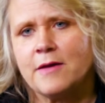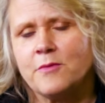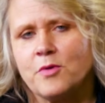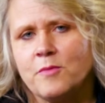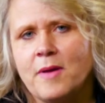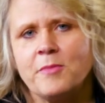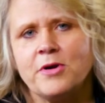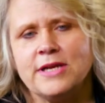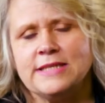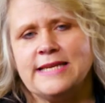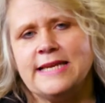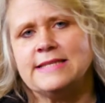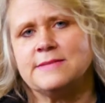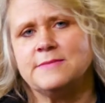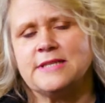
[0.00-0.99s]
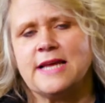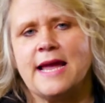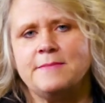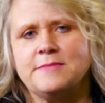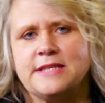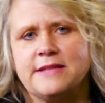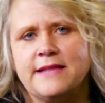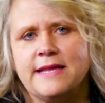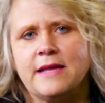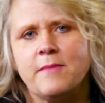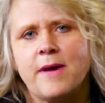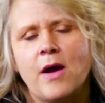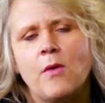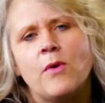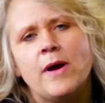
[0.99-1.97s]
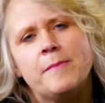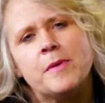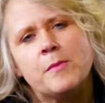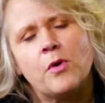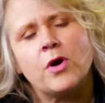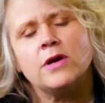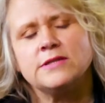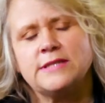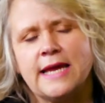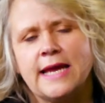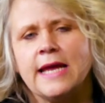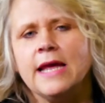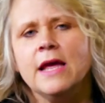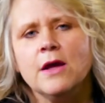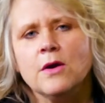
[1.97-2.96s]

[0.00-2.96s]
Remember to take some time to think about what Memorial Day